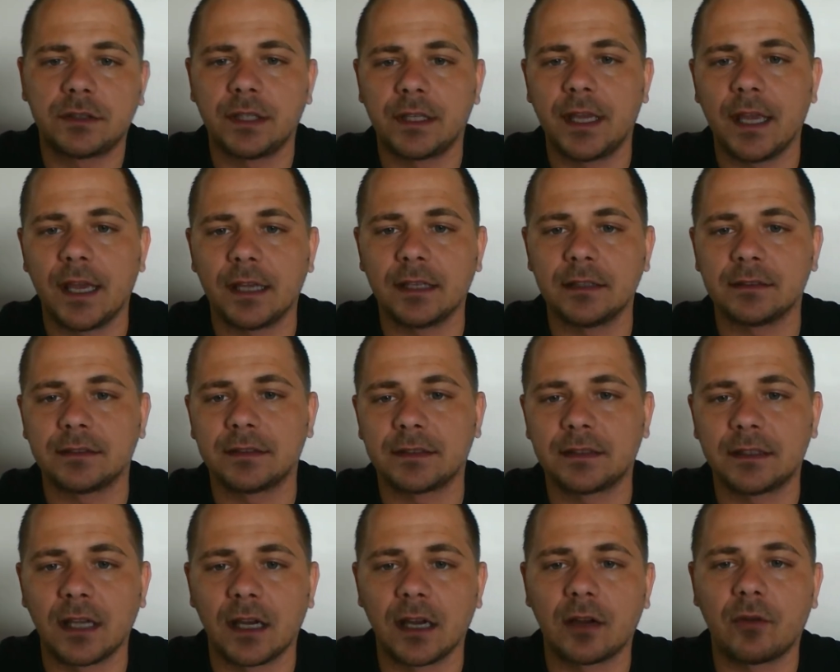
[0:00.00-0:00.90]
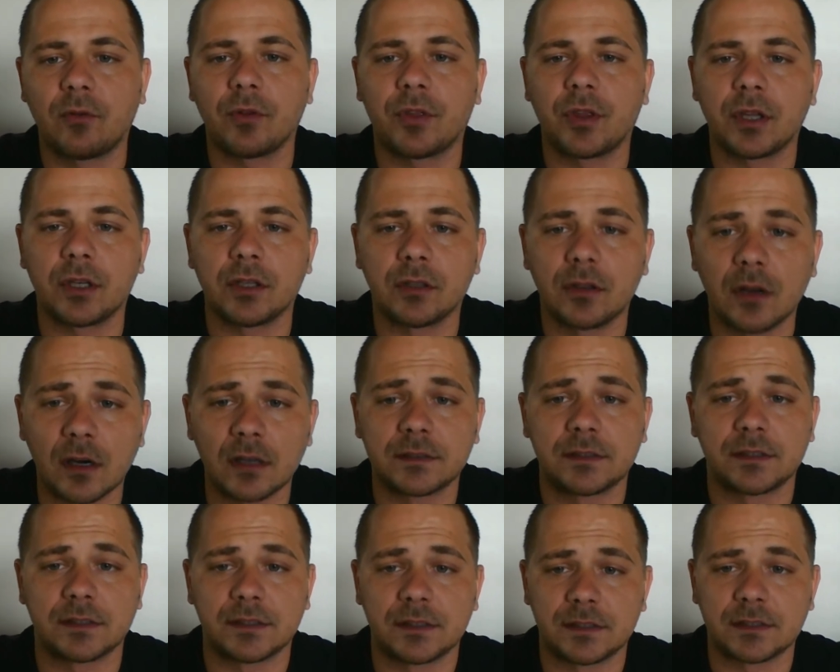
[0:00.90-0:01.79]
to get stuck with a
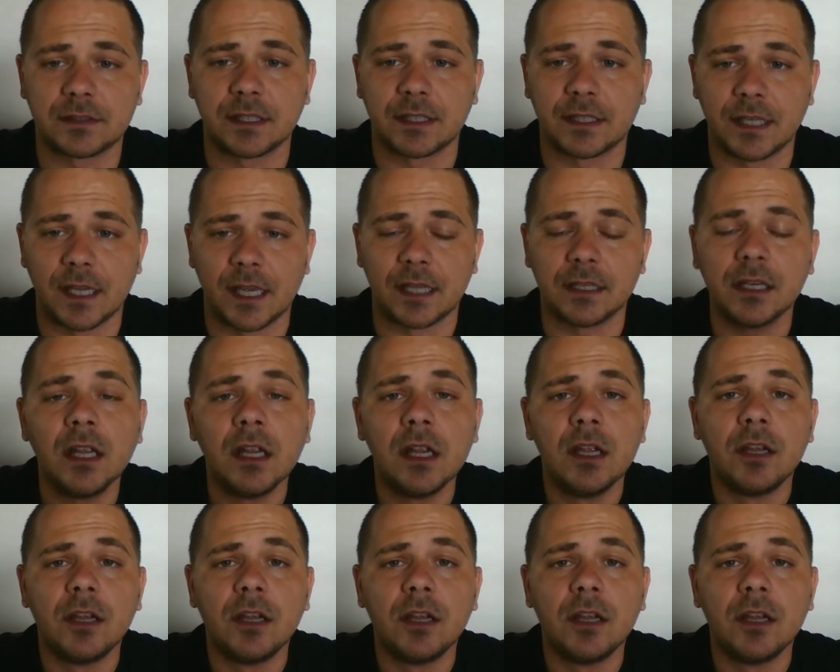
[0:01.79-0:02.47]
narcissist again.